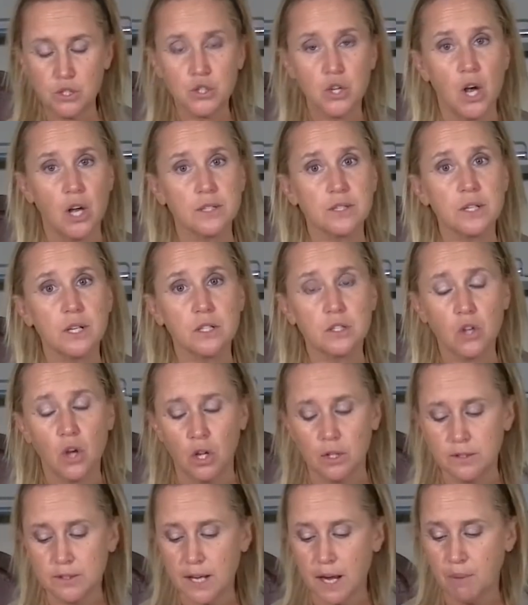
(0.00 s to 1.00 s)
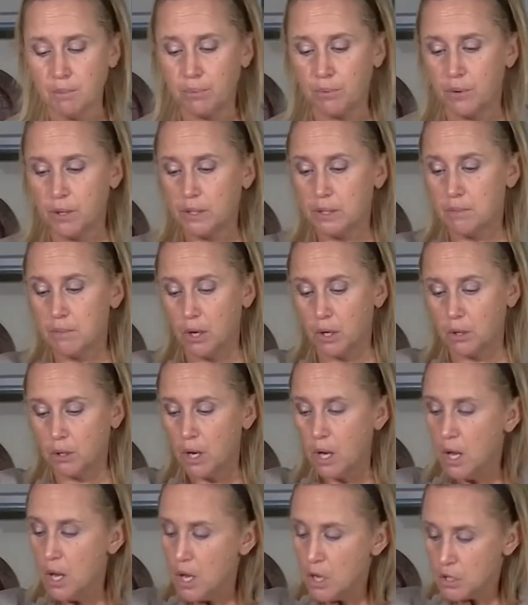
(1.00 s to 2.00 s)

sauce, and it's called tempering the milk.